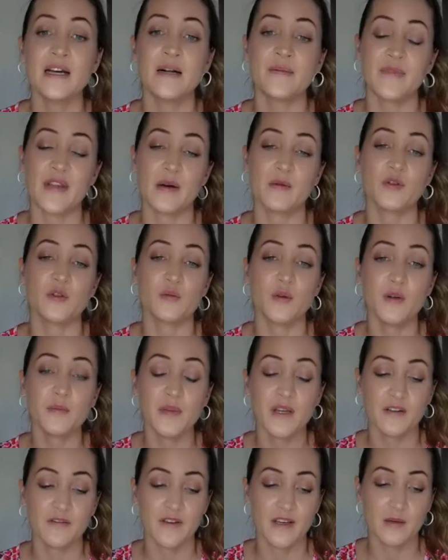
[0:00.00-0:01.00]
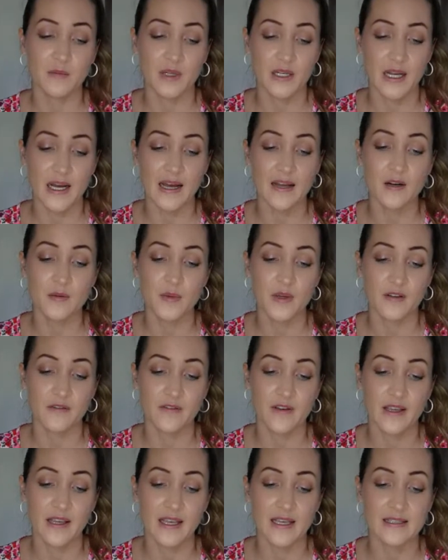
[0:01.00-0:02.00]
That was one big thing. But the other big
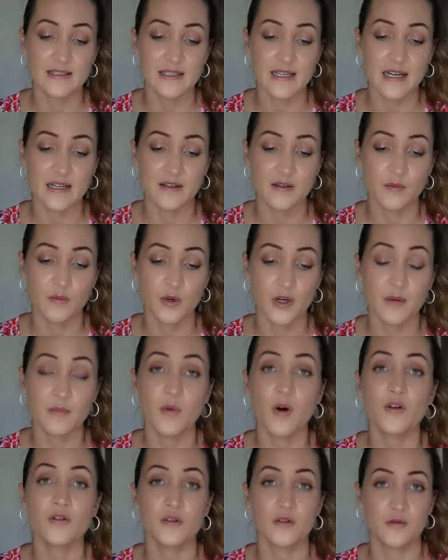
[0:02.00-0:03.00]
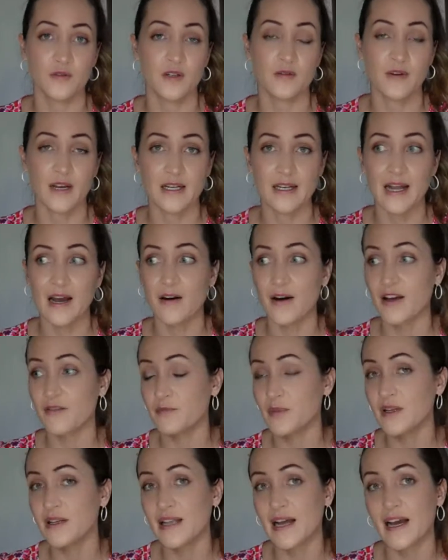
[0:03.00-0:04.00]
thing is that what I'm also doing right now, I've
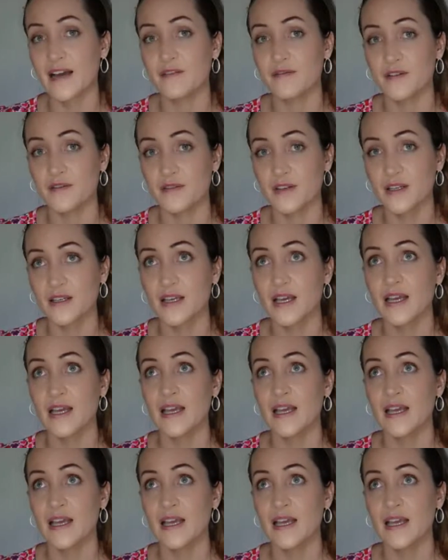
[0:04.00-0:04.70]
been live, I think,